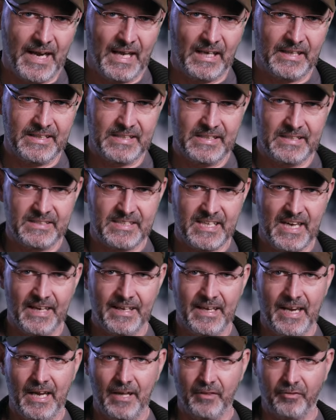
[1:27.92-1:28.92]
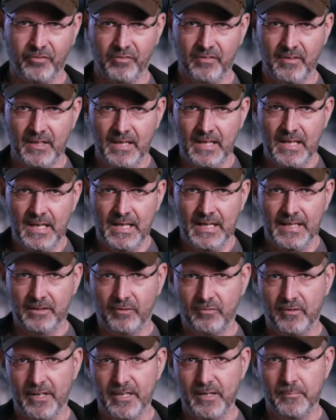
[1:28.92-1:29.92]
LE10S. It's
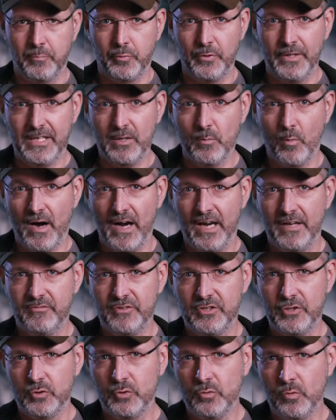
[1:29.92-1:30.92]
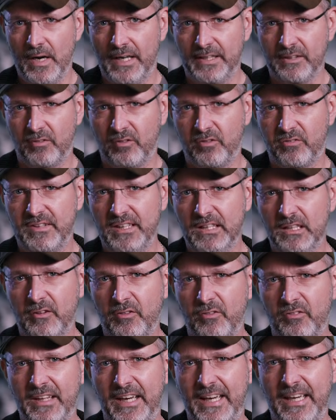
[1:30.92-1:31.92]
got a pretty wide view and still
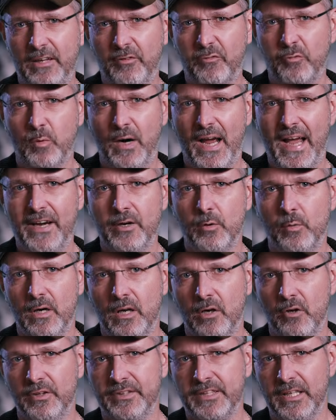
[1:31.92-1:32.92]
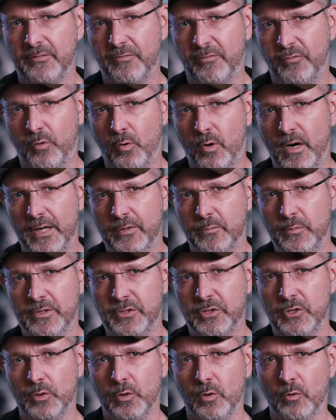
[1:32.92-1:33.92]
stays right around at 400
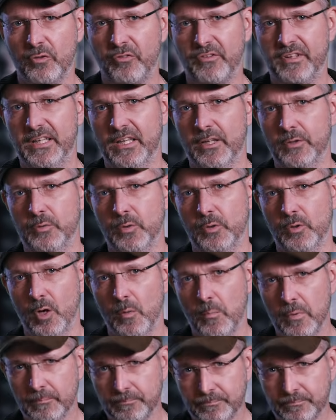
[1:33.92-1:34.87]
euros here in Europe.